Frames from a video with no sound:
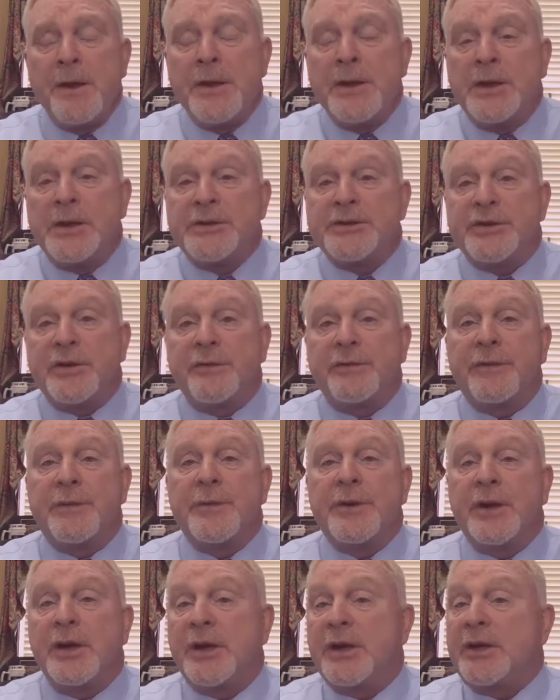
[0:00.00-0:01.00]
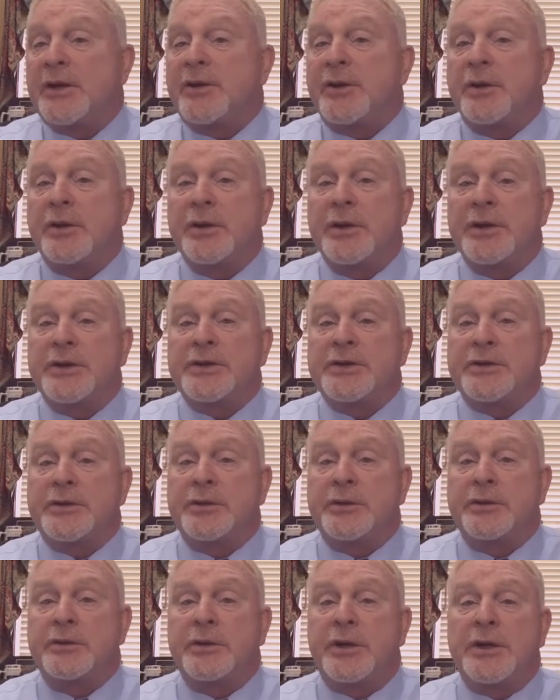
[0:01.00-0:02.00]
So from the late 30s
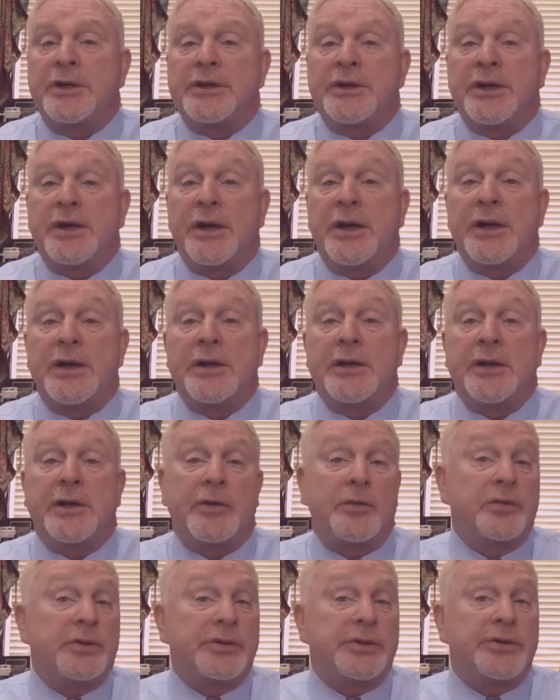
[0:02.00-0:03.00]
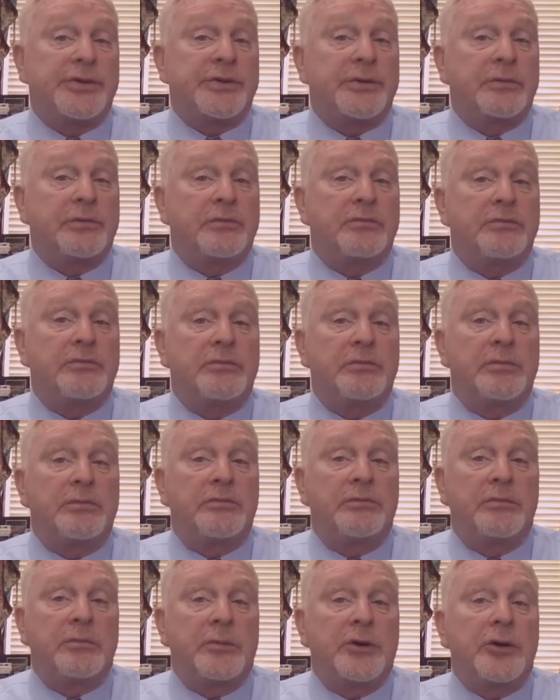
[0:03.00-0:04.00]
to 1980, there was
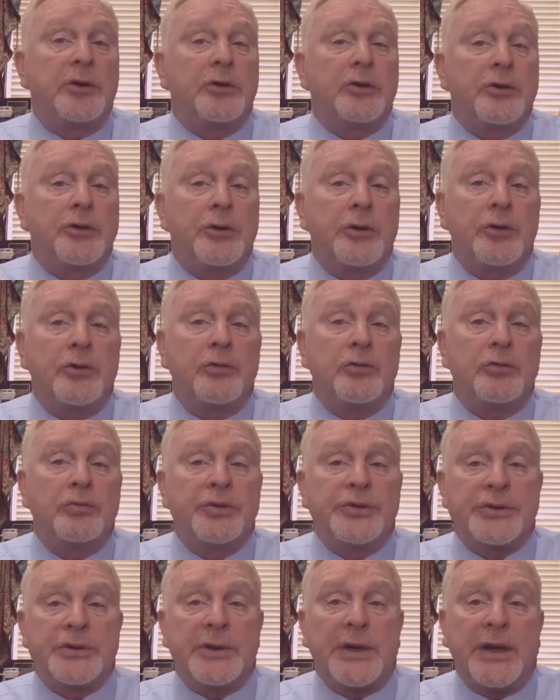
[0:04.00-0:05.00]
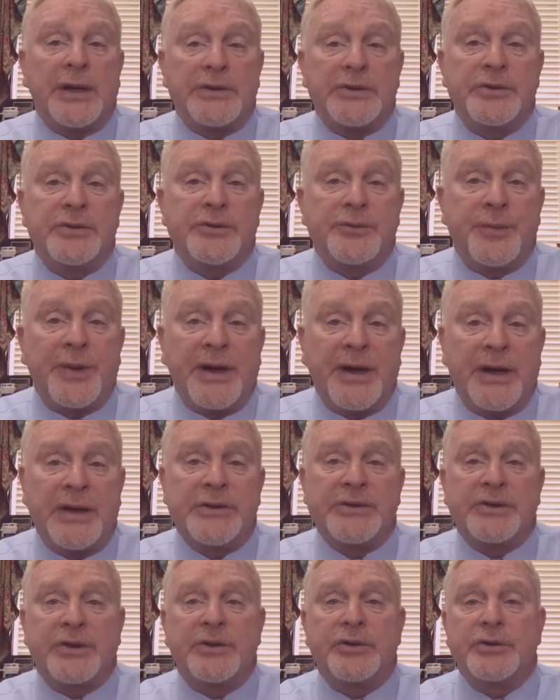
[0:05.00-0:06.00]
little or no statutes
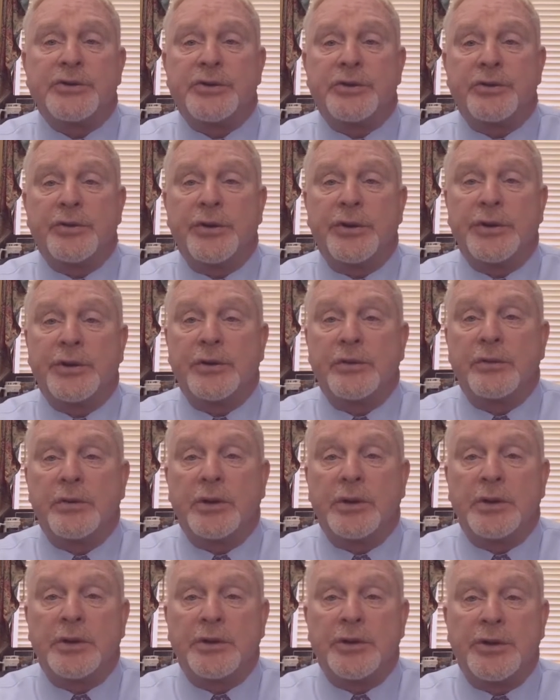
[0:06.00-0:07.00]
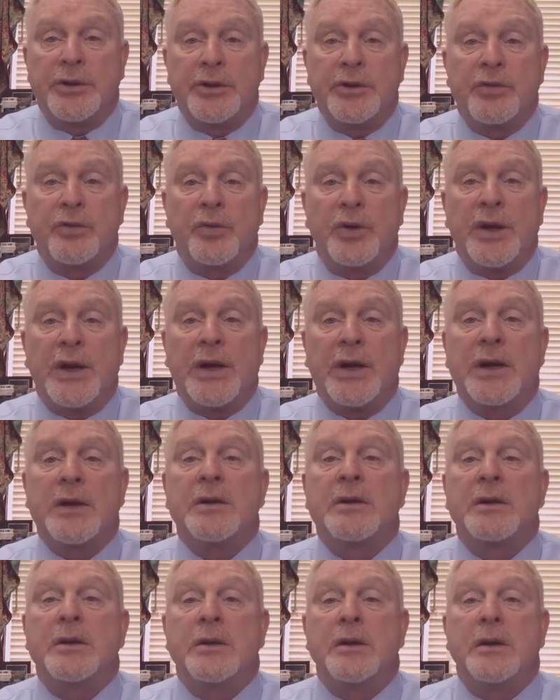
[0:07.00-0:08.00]
passed concerning DUI.
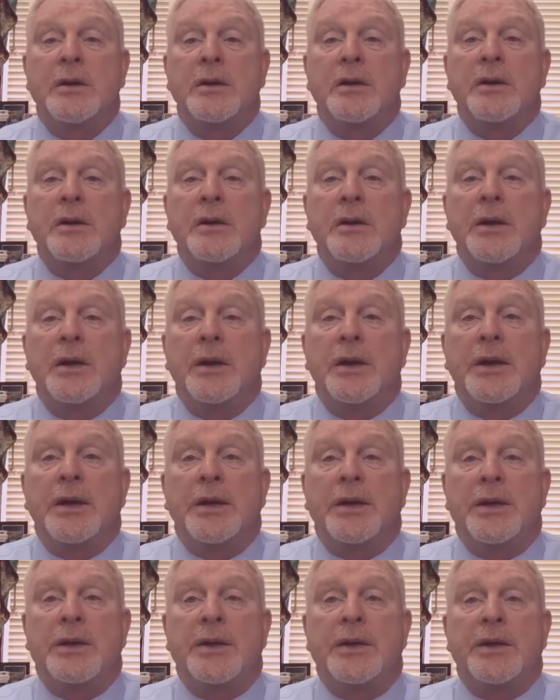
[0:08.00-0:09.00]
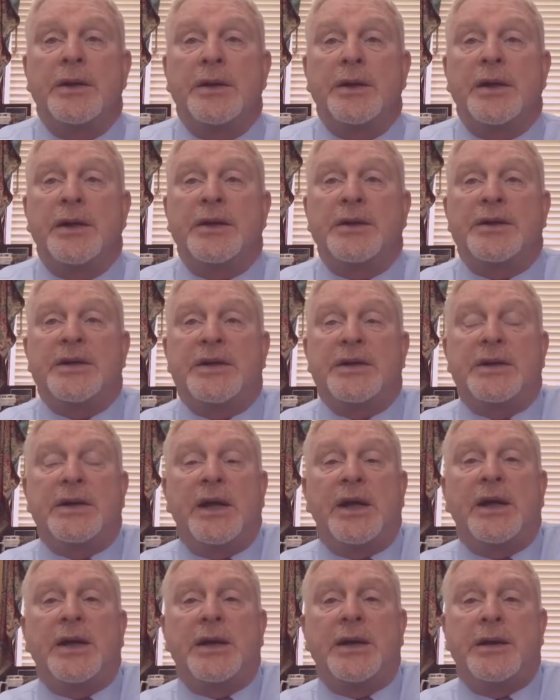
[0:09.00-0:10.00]
And in
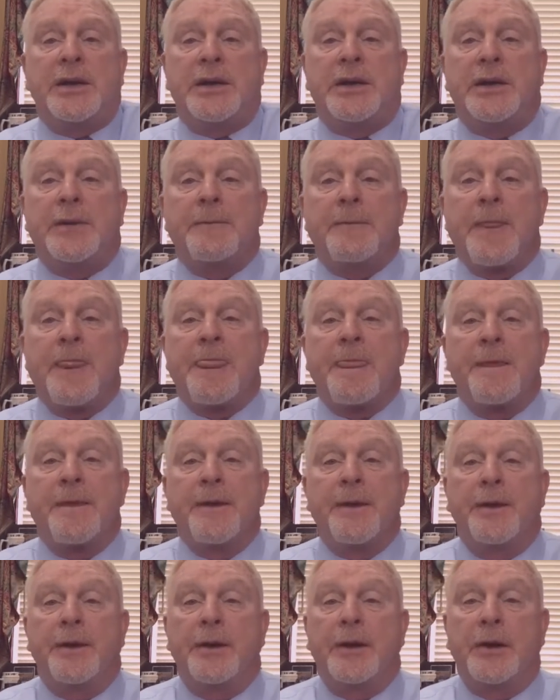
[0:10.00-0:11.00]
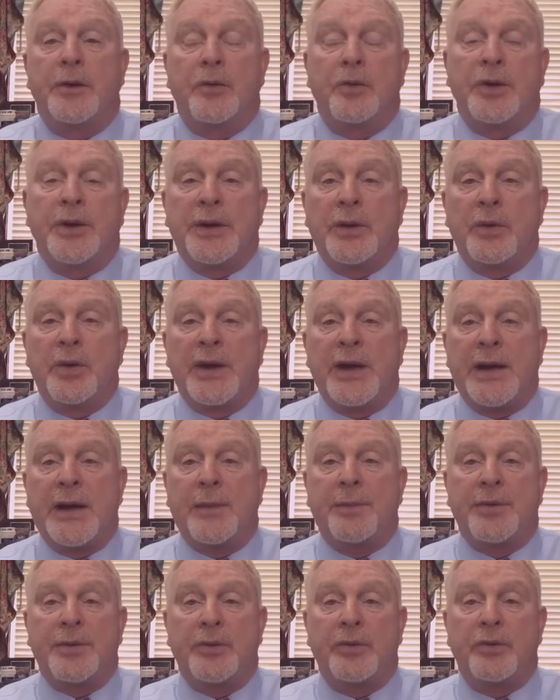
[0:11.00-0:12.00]
1980, what
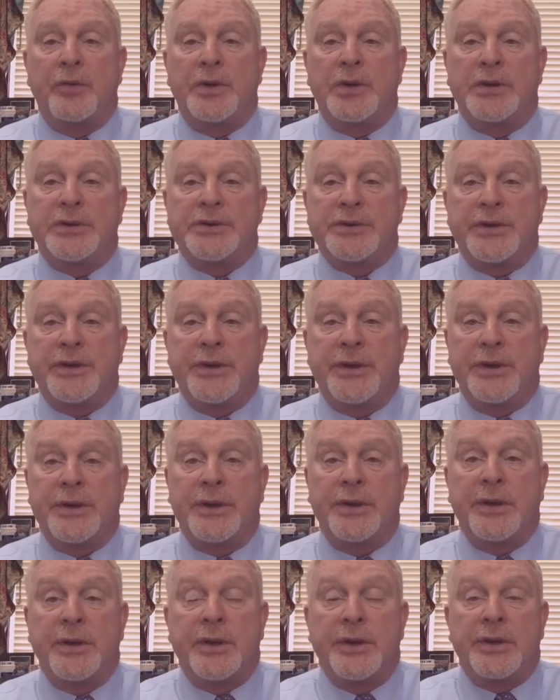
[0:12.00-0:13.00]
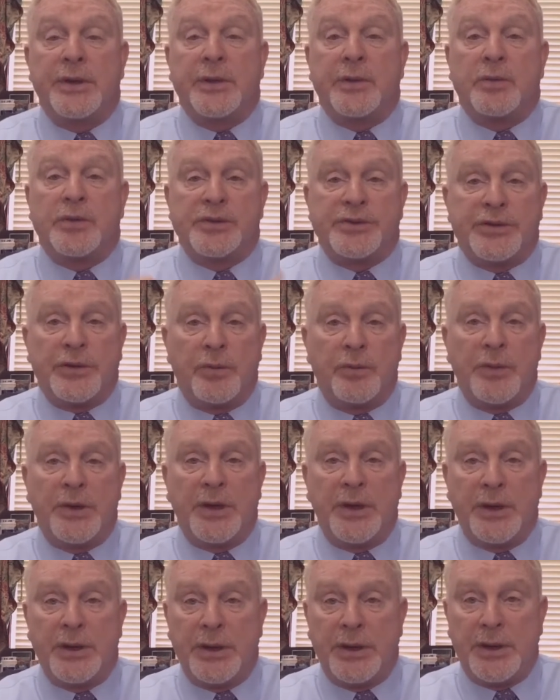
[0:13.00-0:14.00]
happened was there were so
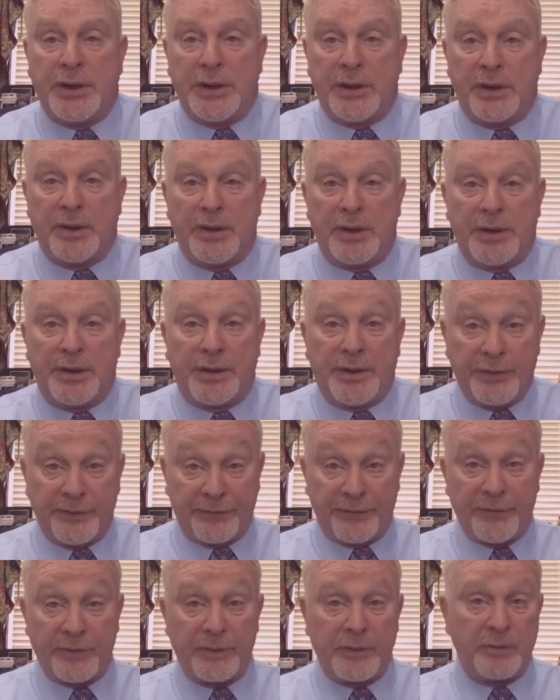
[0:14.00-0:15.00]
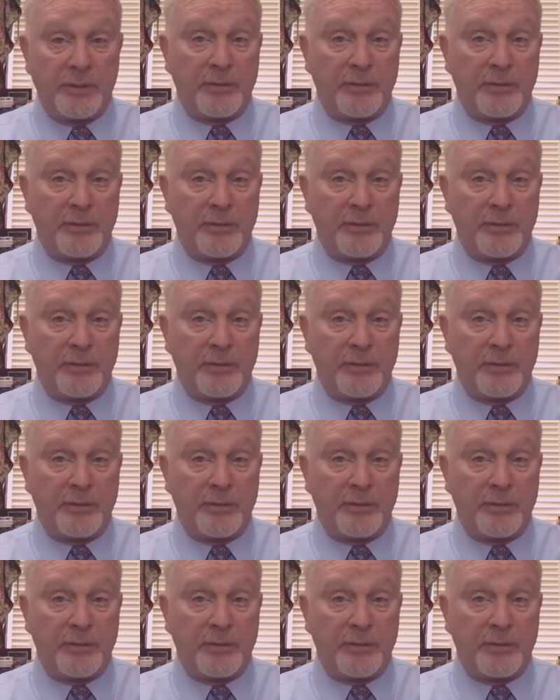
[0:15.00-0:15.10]
many different